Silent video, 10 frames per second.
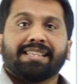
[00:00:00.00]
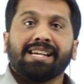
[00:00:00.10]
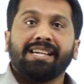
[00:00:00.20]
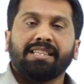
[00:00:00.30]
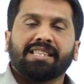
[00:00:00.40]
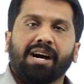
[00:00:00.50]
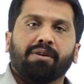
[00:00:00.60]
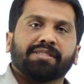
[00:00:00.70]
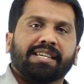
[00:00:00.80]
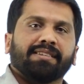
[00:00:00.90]
three
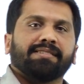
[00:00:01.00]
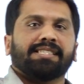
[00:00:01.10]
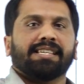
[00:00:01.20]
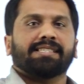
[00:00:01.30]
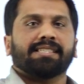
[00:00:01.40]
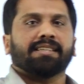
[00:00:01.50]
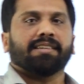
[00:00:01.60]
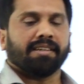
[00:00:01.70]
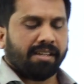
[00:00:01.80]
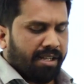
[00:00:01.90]
thousand six
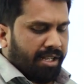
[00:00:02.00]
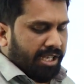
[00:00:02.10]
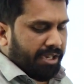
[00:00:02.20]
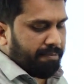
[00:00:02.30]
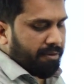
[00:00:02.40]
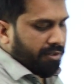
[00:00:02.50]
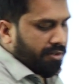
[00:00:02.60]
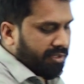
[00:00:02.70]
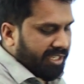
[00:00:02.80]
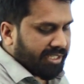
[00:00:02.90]
hundred. If you
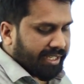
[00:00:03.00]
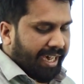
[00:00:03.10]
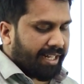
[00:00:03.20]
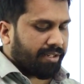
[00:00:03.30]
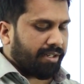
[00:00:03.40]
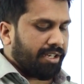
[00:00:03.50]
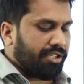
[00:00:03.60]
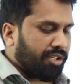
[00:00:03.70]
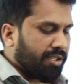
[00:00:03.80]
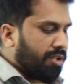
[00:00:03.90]
do this
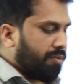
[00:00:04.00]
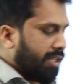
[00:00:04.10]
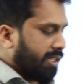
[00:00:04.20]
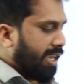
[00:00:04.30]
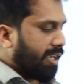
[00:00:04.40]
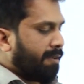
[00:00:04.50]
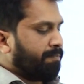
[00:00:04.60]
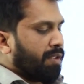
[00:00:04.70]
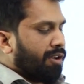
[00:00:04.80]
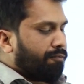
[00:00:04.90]
calculation, you will get
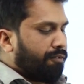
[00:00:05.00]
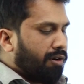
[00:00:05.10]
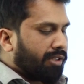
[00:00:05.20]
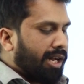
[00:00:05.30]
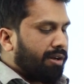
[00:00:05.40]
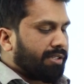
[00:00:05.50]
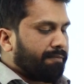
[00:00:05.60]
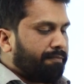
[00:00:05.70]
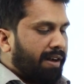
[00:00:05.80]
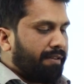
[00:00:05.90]
four
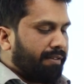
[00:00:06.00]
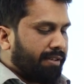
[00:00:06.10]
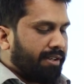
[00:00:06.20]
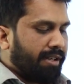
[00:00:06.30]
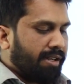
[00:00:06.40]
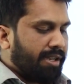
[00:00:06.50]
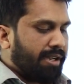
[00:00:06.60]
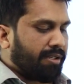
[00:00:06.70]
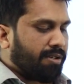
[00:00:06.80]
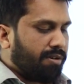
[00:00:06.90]
thousand five hundred
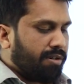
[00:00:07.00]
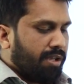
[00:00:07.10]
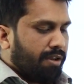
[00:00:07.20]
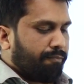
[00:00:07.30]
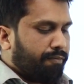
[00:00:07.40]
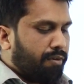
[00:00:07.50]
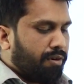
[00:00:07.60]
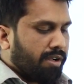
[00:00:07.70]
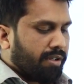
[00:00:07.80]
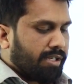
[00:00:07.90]
into
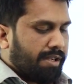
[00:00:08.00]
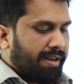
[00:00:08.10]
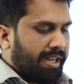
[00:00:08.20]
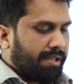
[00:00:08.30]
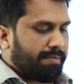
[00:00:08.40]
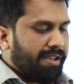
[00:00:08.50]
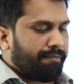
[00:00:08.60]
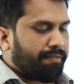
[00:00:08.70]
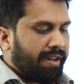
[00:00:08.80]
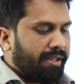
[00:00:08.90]
four divided by
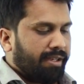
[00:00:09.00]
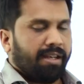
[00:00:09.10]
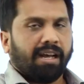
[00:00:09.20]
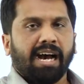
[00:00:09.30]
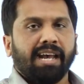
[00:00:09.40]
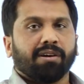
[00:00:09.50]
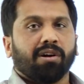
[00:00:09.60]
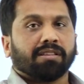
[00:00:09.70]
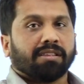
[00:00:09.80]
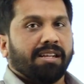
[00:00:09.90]
five. I
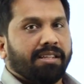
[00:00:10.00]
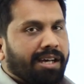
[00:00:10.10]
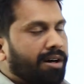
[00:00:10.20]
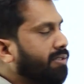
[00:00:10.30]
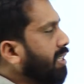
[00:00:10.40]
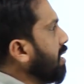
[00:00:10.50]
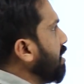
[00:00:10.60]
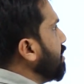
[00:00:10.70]
got three thousand